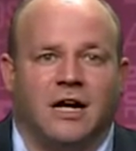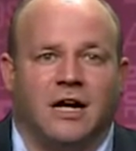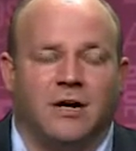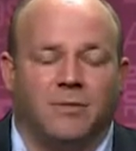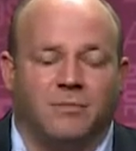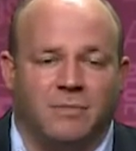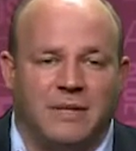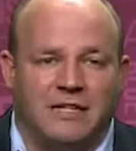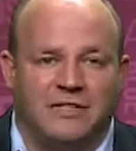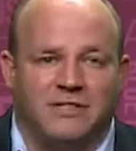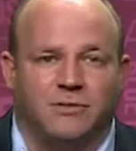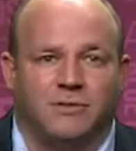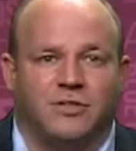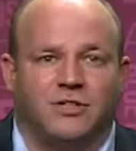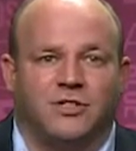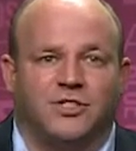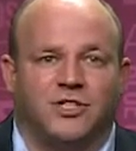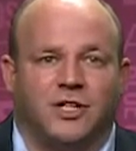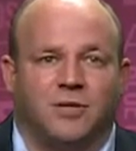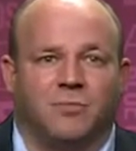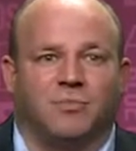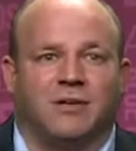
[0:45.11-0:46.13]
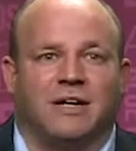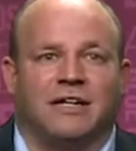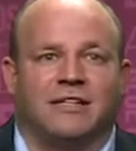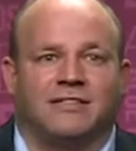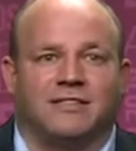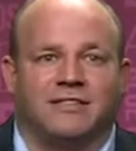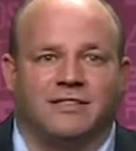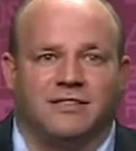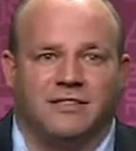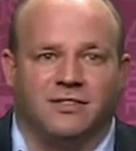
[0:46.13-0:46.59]
based on where the share
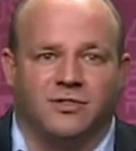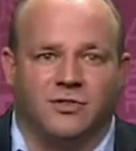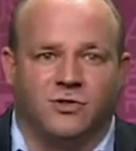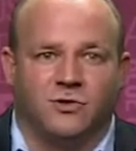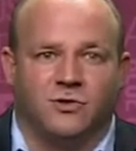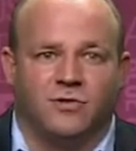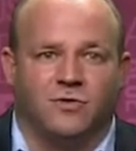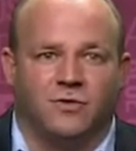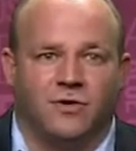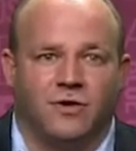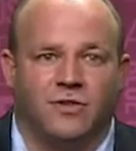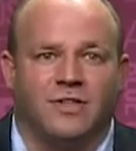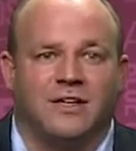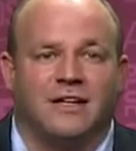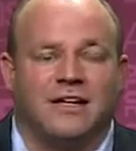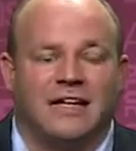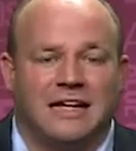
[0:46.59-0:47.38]
price is and so forth.